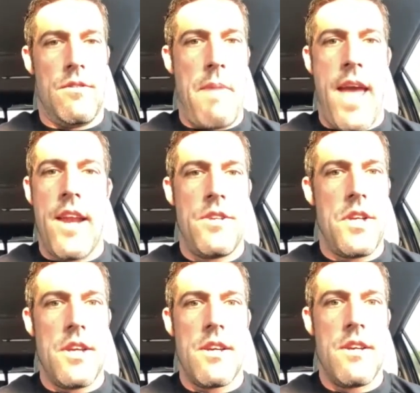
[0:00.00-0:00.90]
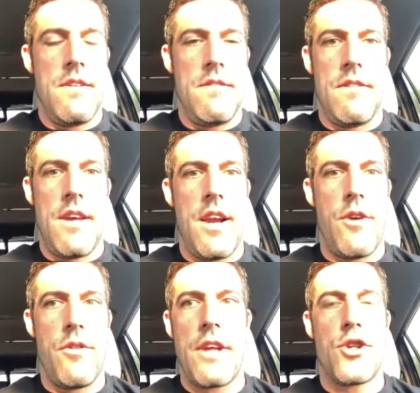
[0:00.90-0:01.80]
managing, and
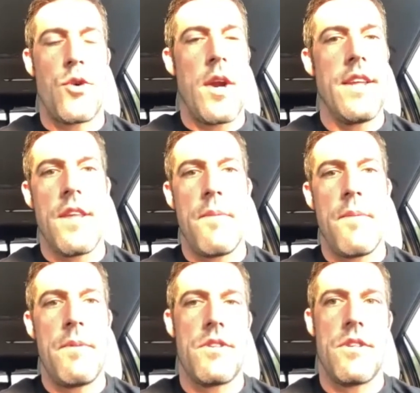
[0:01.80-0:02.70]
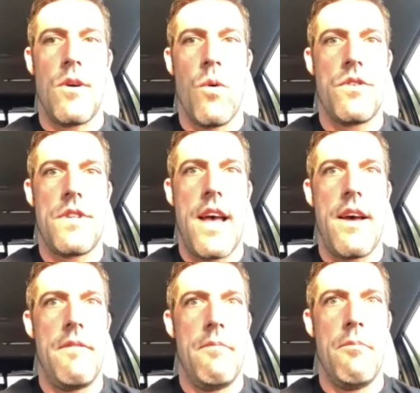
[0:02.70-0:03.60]
are they training them? Is that
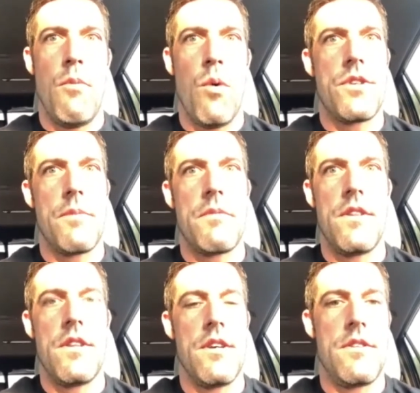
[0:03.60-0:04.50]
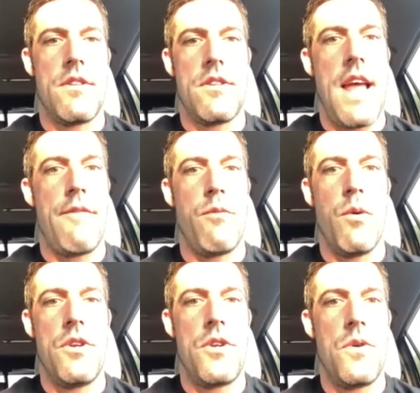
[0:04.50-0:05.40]
more something the staff
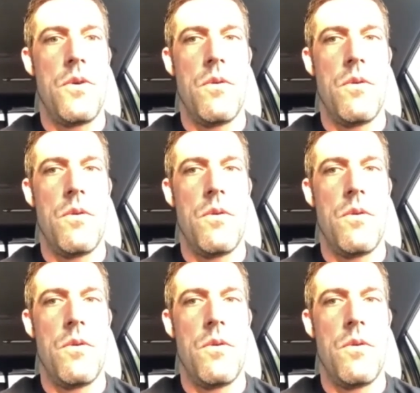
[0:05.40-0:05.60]
would do?